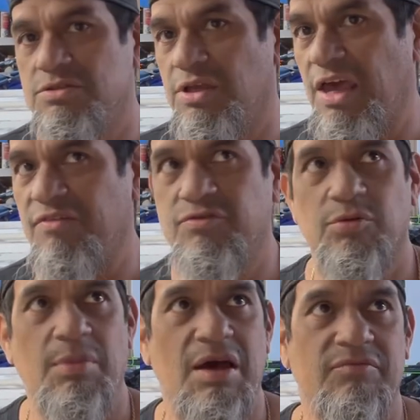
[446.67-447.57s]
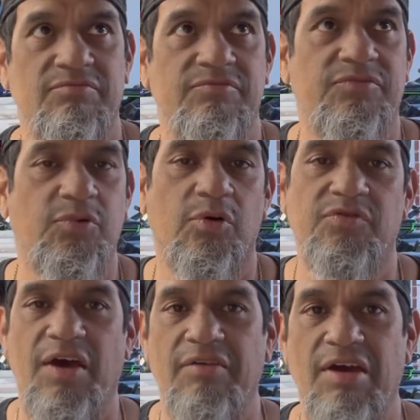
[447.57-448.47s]
after about 4 or
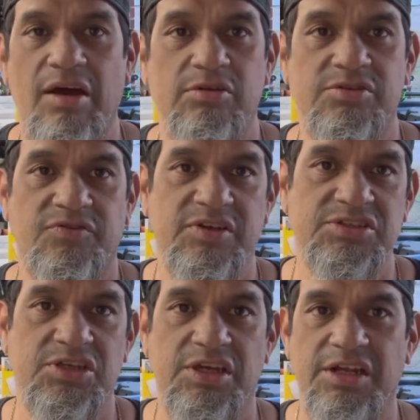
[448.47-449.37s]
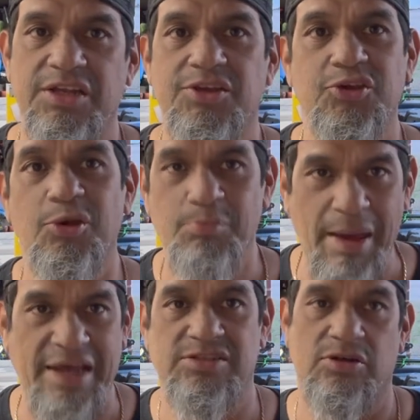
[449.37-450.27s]
5 hours fishing in it, your
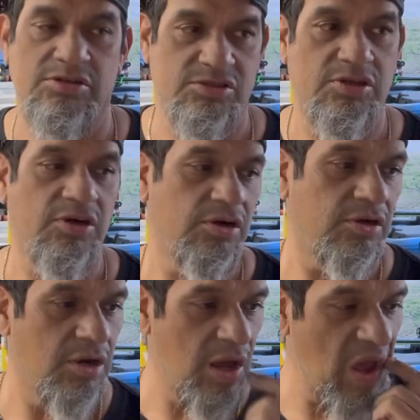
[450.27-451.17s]
back starts to hurt.